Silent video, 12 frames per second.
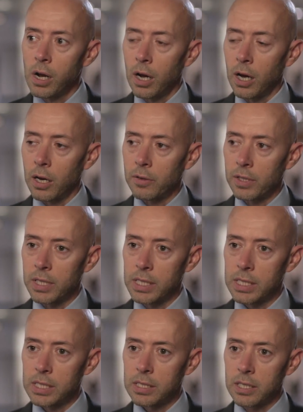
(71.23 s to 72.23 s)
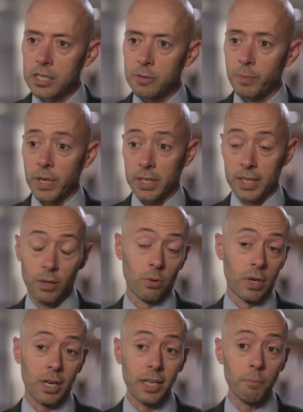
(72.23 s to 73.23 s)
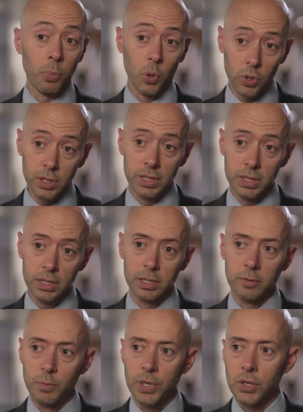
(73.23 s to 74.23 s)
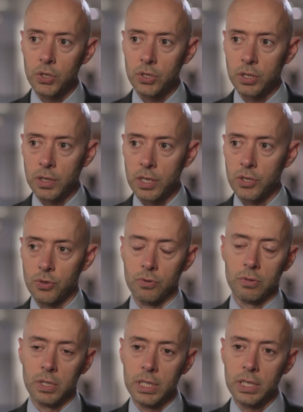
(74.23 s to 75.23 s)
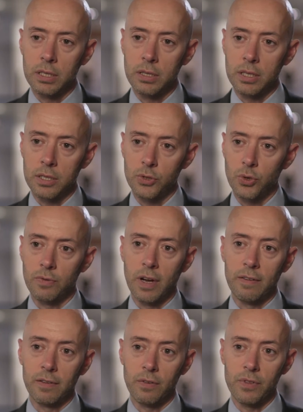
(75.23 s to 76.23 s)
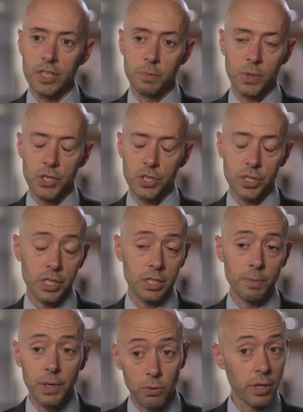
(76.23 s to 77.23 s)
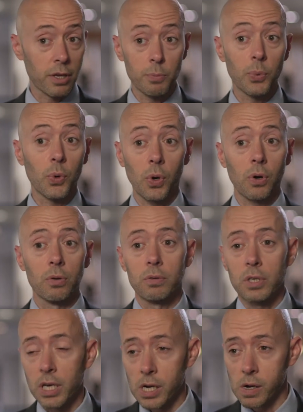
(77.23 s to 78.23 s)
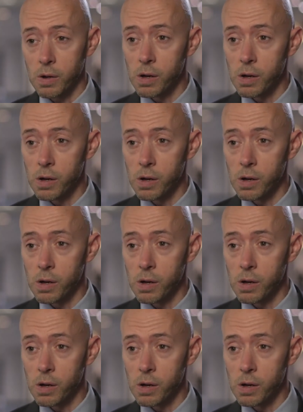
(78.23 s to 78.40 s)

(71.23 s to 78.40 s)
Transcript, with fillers: Uh, this is particularly important because traditionally the survival of these patients has been rather poor. Uh,